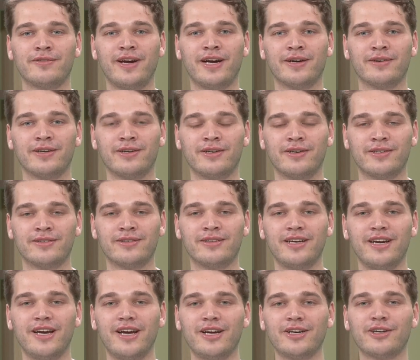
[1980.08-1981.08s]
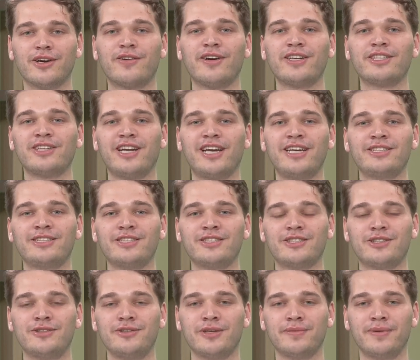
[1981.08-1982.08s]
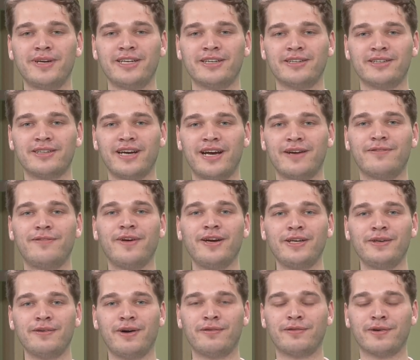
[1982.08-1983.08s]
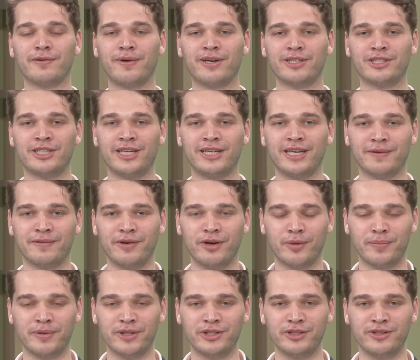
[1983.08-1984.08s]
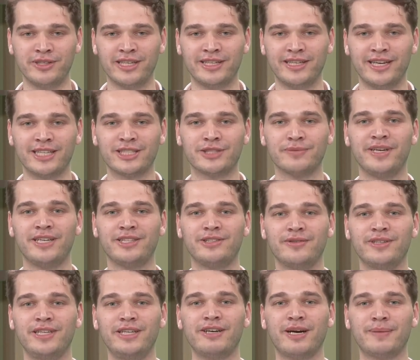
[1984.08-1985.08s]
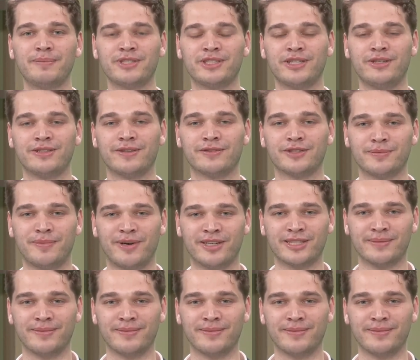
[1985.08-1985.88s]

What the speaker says: Aragon. Congratulations to the winner, and thank you all for watching, and we hope you tune in next week to a new episode of Smarter